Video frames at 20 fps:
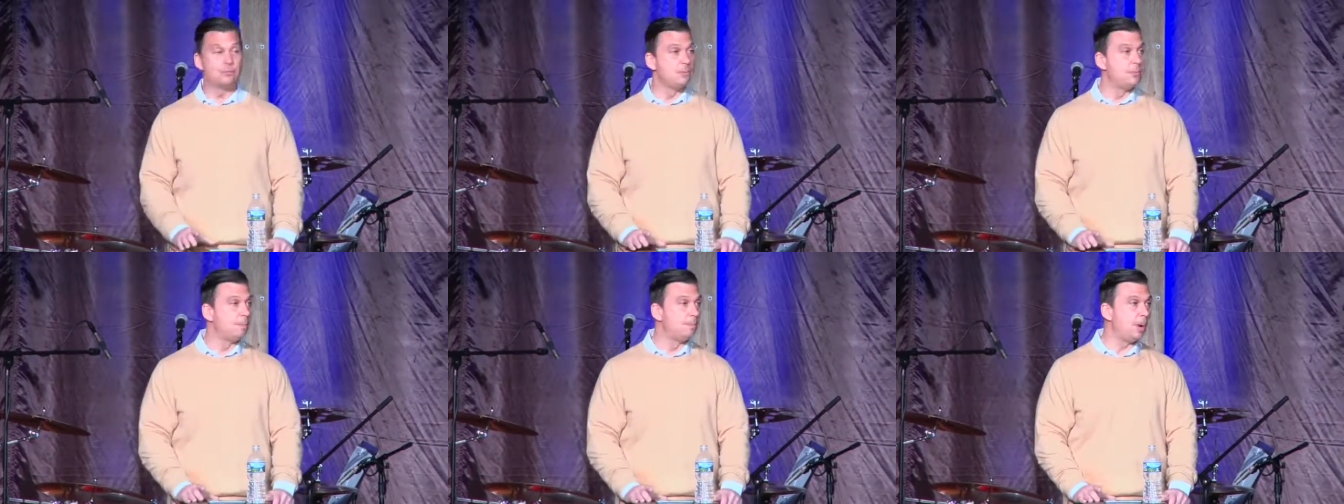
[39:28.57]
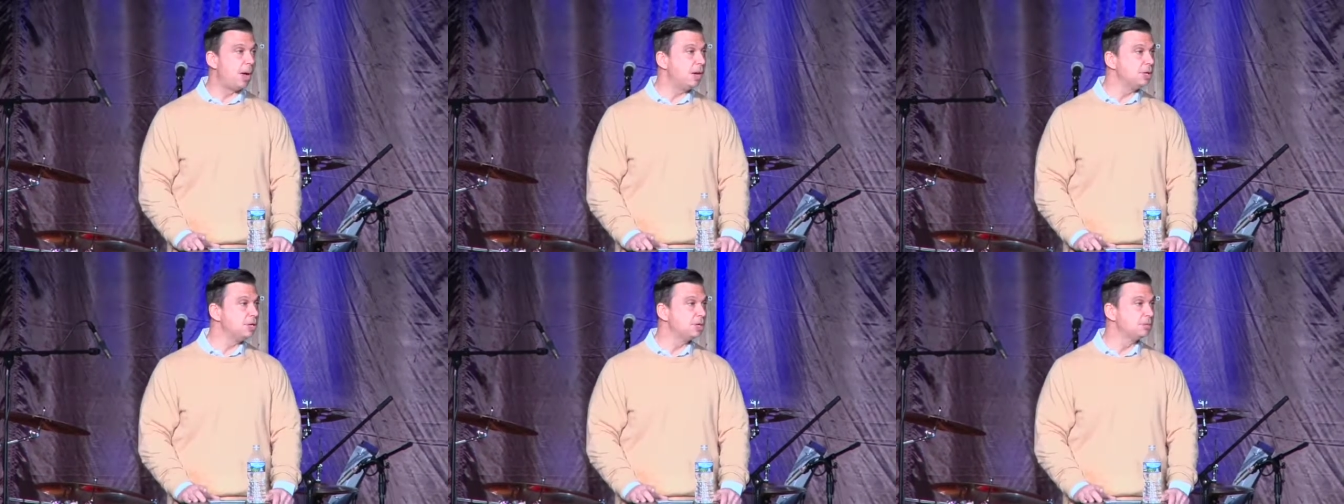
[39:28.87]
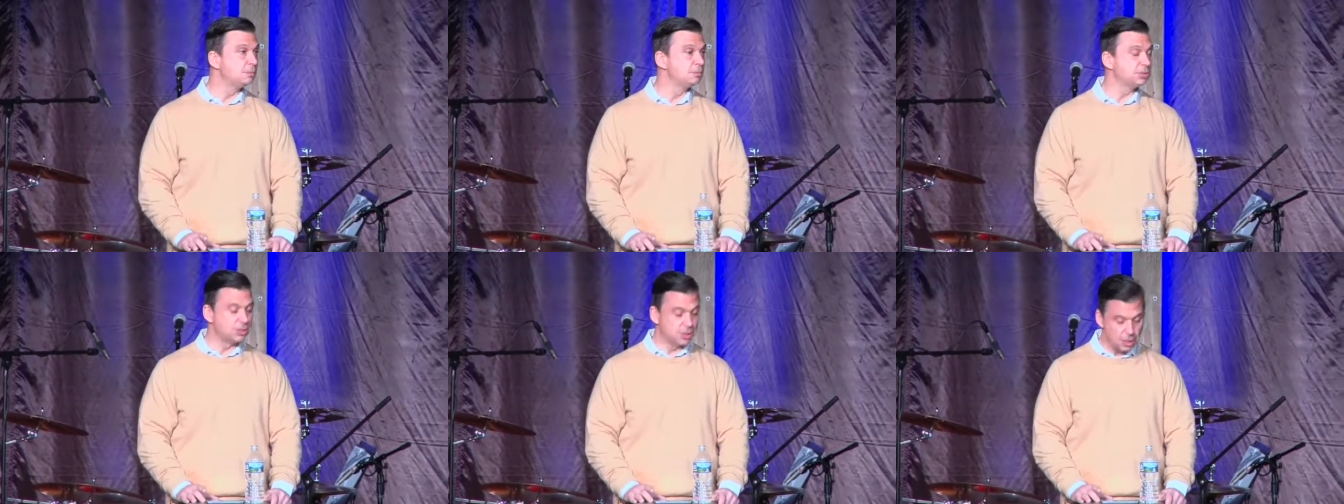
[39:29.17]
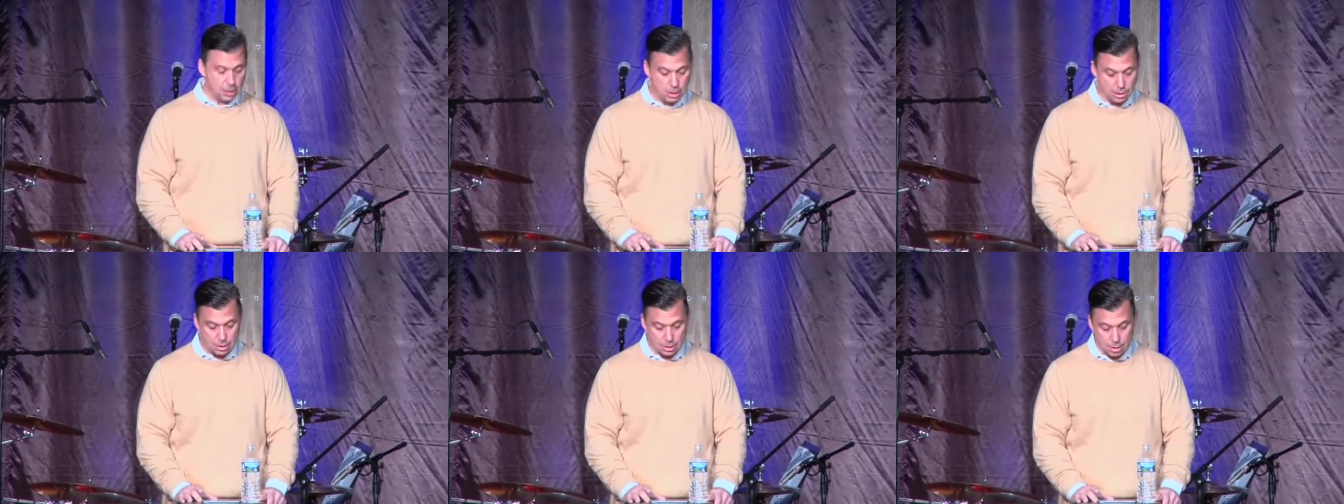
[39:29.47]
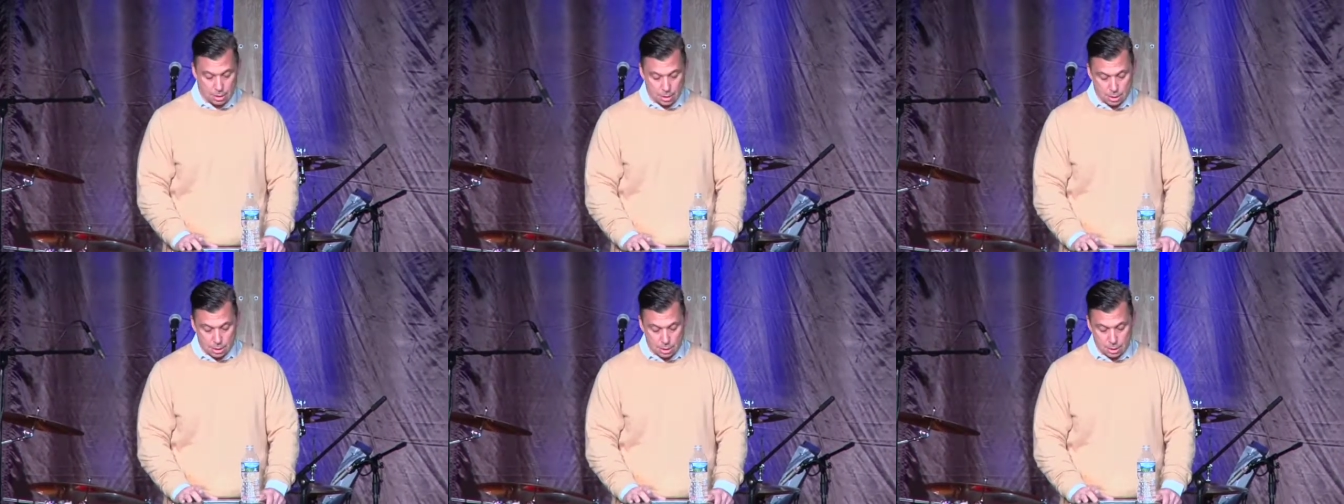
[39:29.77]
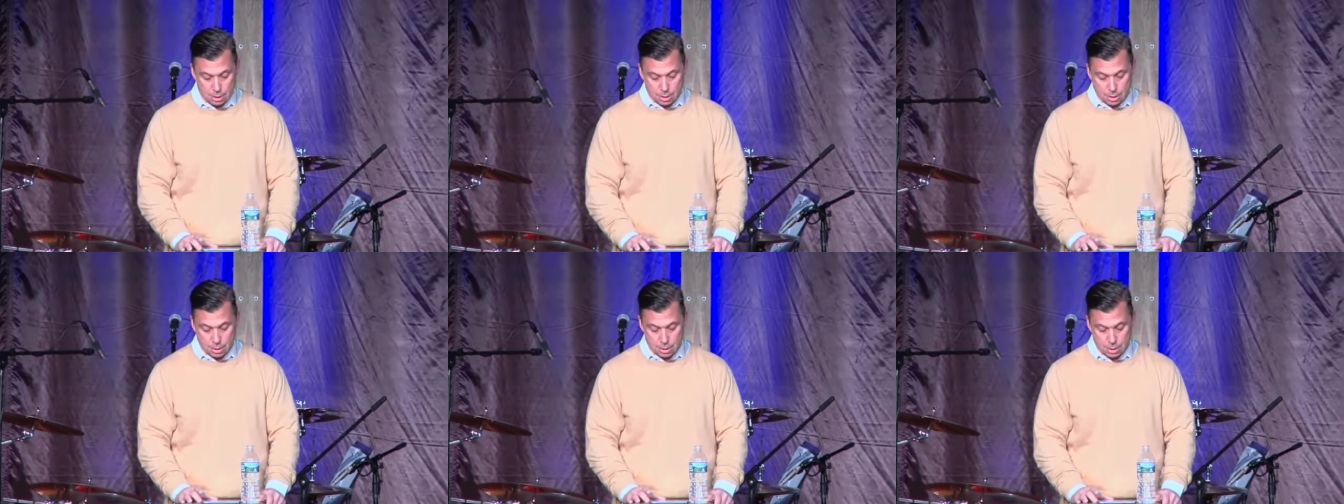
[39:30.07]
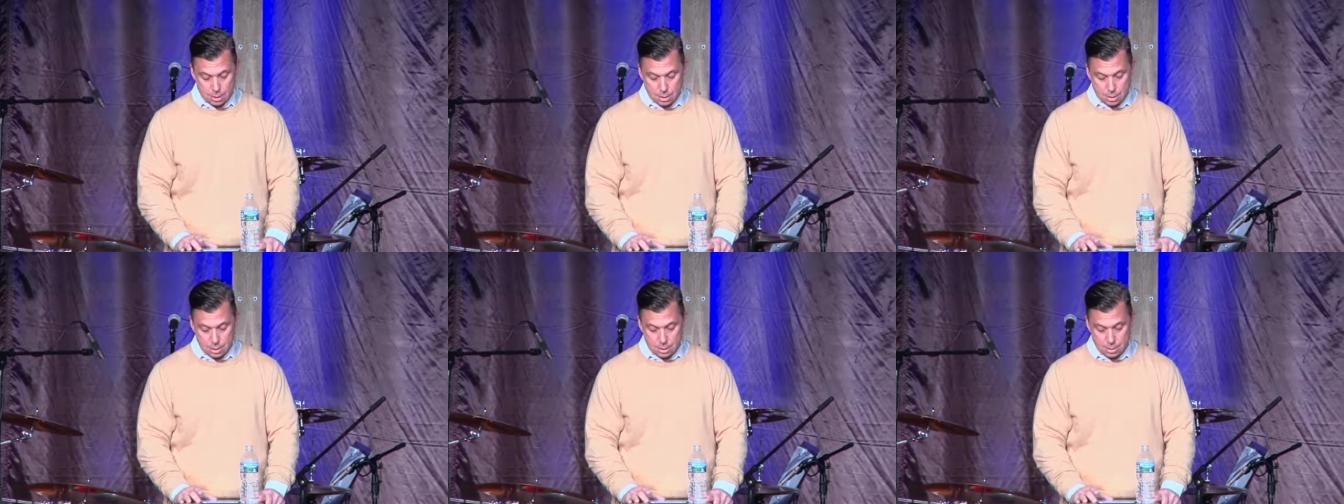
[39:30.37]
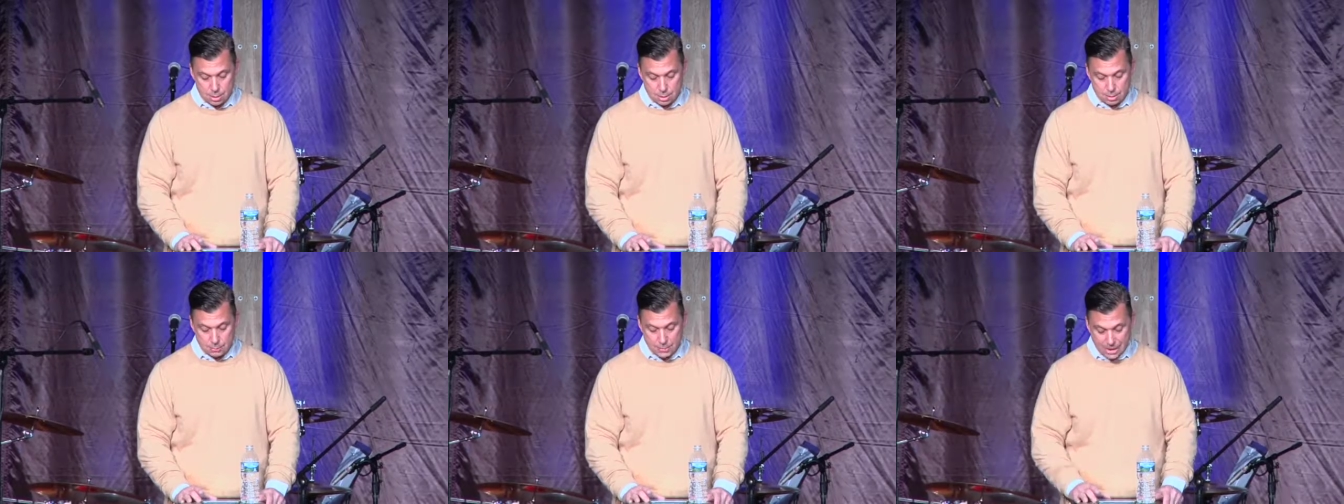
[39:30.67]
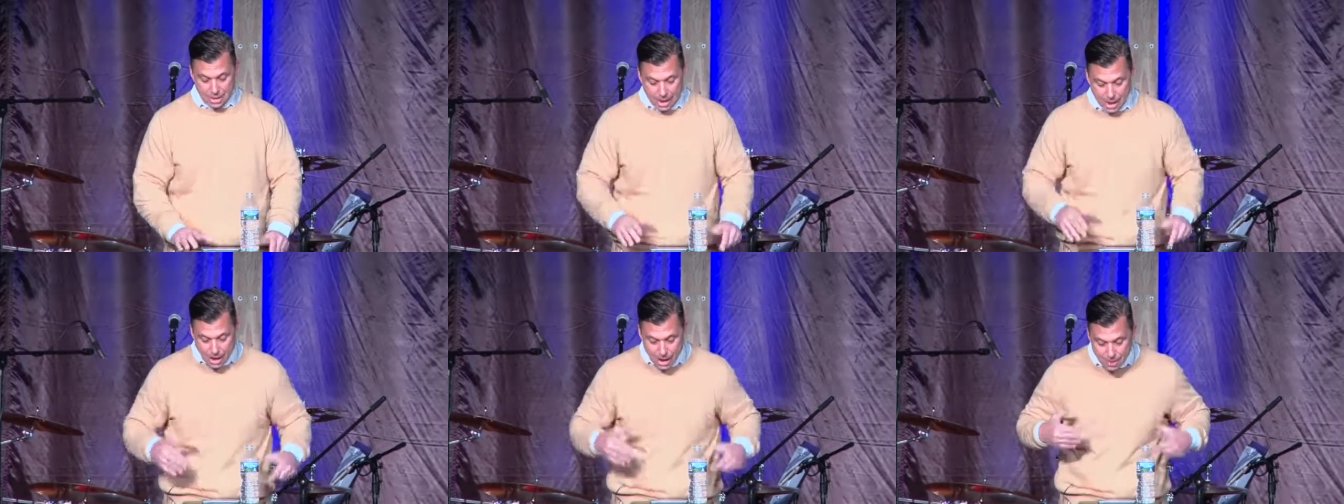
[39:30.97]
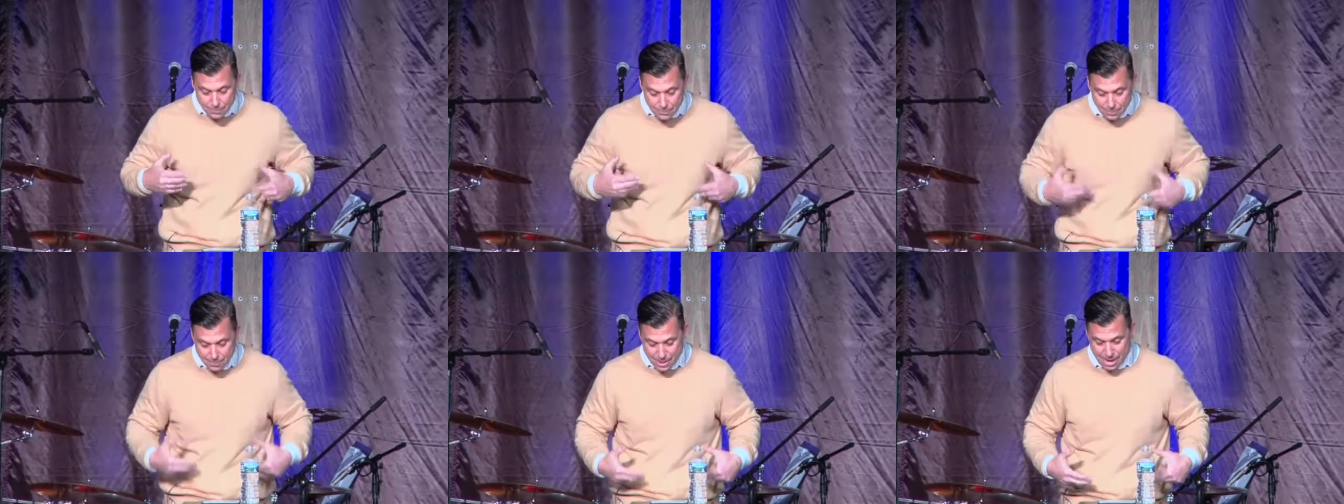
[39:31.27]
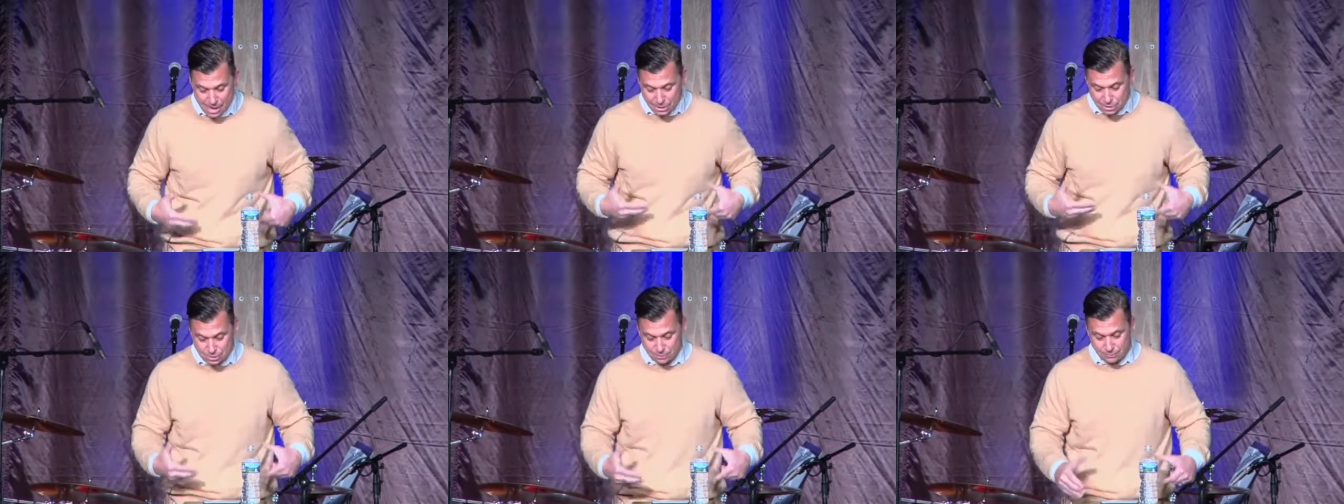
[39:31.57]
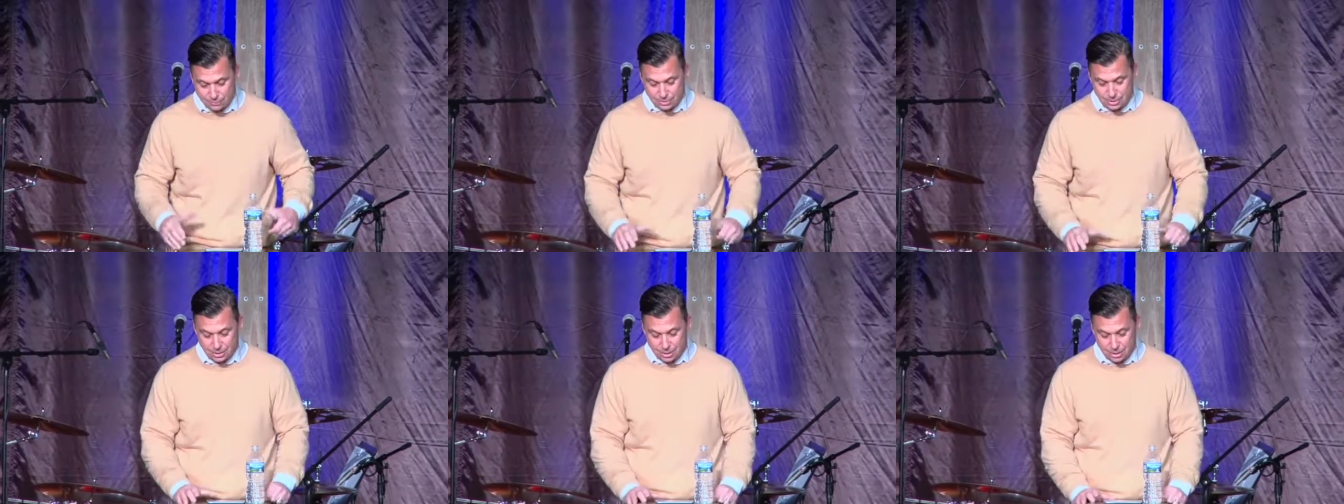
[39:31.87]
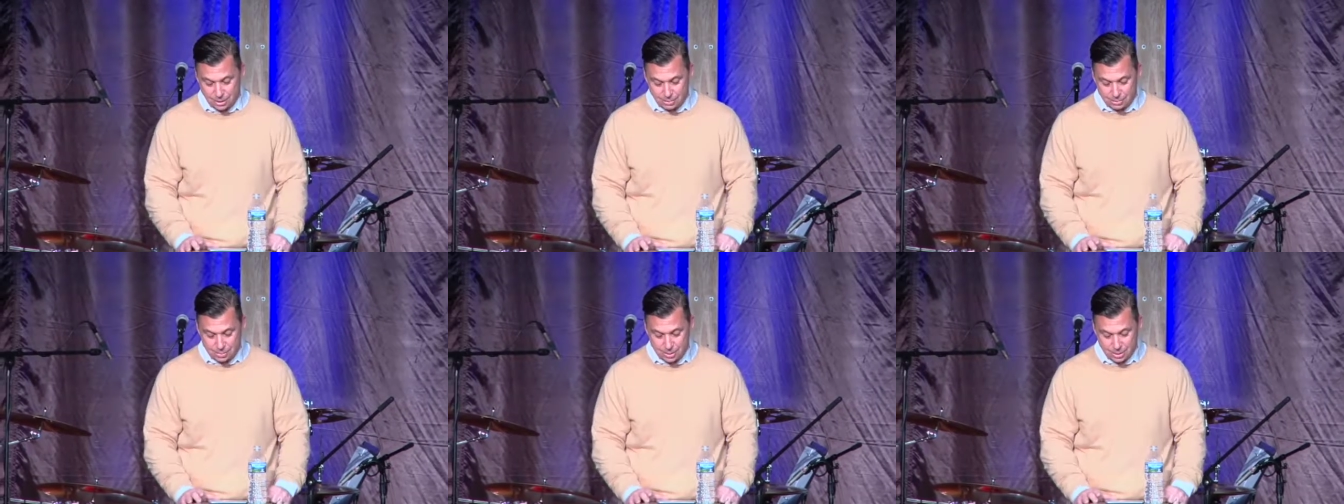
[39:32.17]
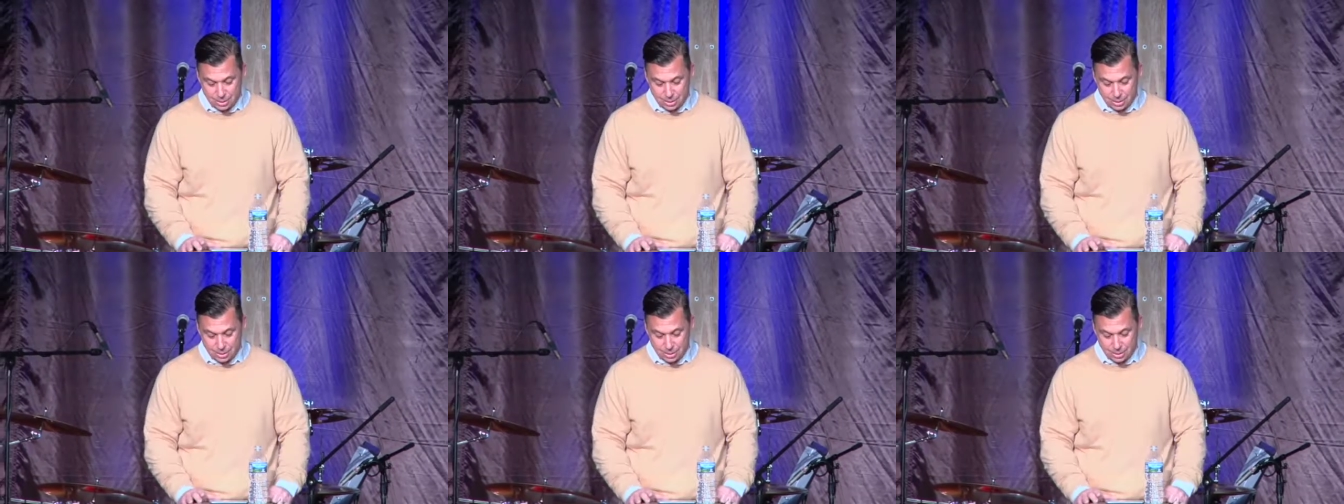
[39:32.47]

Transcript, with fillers: the bondage of sin that I'm the Passover lamb.